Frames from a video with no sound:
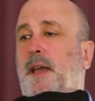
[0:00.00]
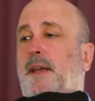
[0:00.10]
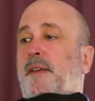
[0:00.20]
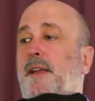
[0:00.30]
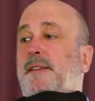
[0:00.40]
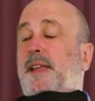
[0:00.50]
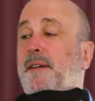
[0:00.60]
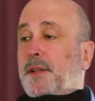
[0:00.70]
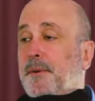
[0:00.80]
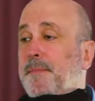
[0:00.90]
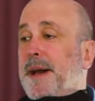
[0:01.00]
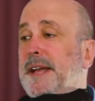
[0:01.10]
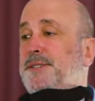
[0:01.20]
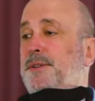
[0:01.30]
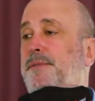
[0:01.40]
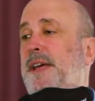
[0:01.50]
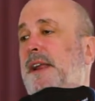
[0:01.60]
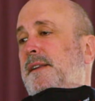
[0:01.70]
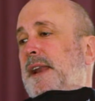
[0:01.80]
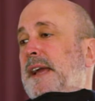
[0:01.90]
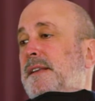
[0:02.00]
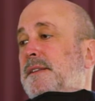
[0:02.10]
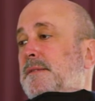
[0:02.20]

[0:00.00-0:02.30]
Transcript: And the devil reminds you of that. Like,